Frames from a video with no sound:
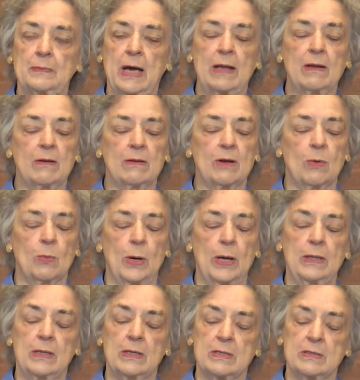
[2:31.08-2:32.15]
don't know
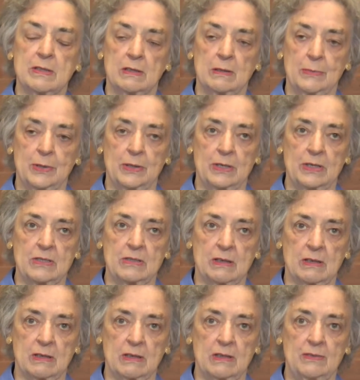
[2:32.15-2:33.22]
when the ceremony
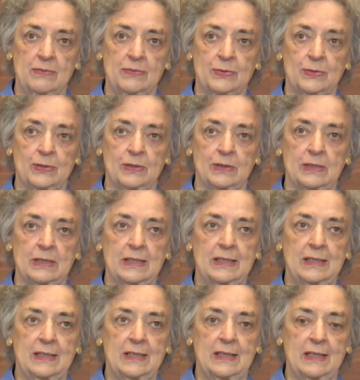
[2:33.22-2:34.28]
started for
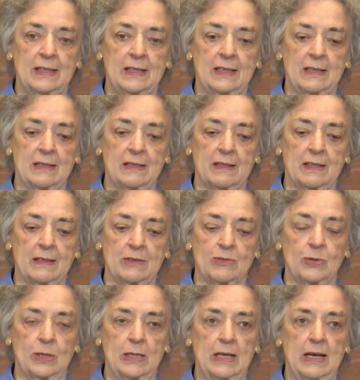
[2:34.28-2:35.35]
the
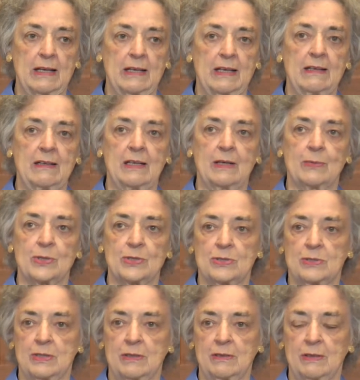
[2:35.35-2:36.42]
tree lighting. It
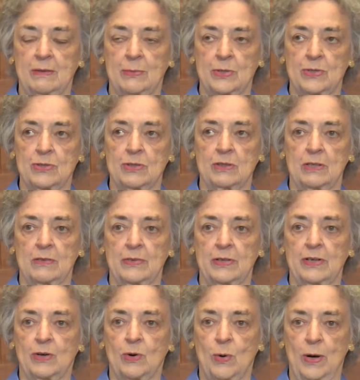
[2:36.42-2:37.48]
was certainly
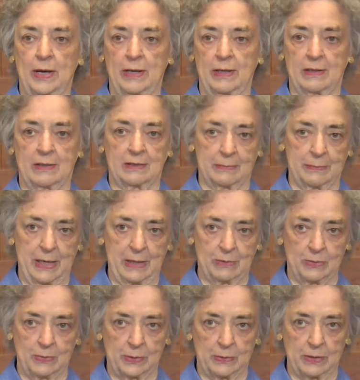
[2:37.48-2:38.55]
very quiet clear back
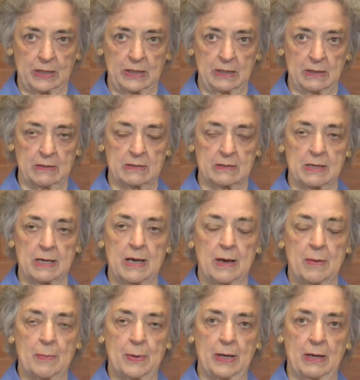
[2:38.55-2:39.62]
when we were kids,
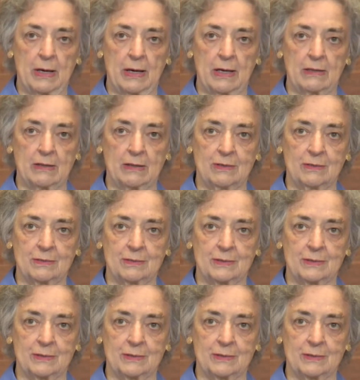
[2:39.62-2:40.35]
but I don't,